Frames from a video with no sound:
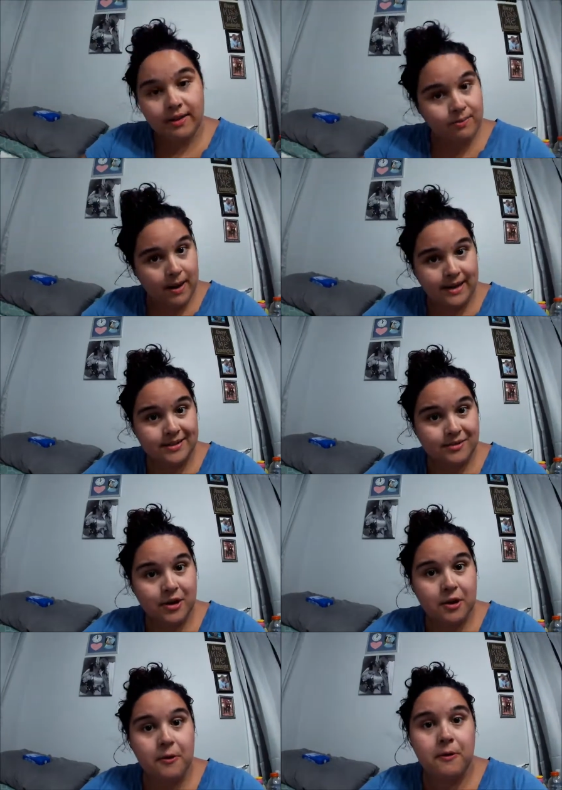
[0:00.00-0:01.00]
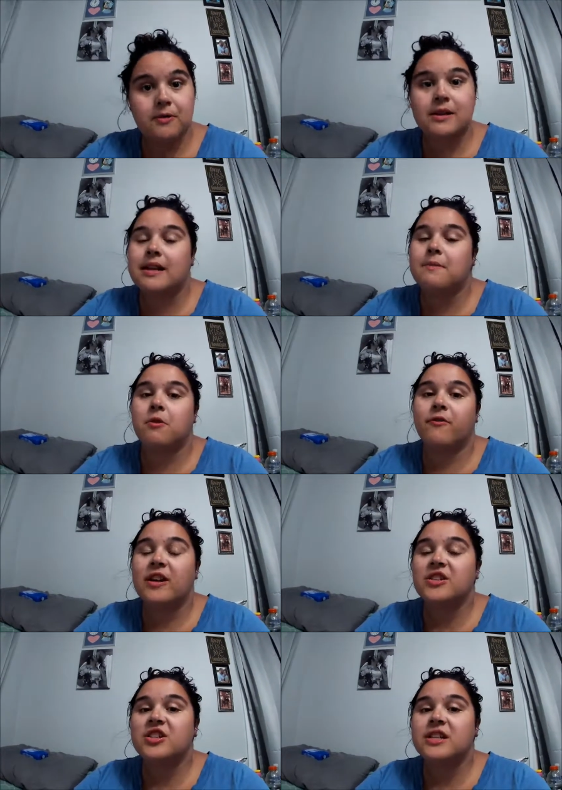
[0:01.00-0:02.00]
that's why I don't go get it
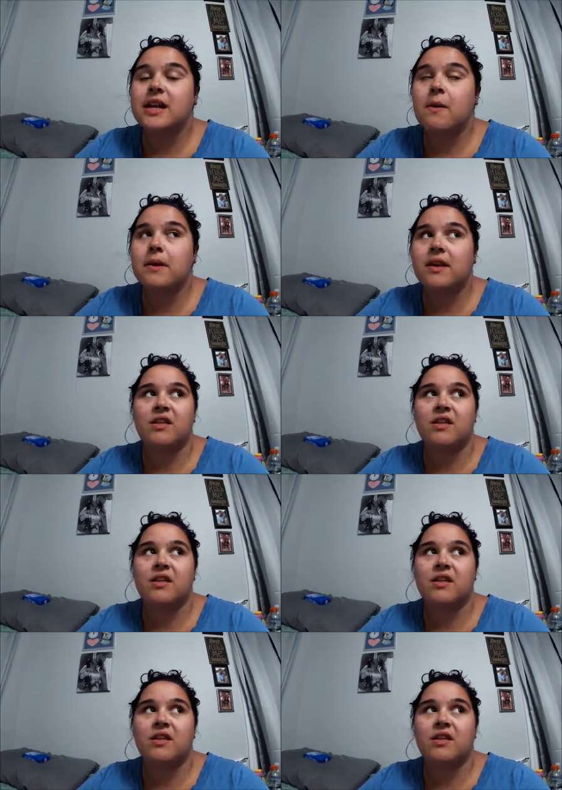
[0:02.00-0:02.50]
professionally done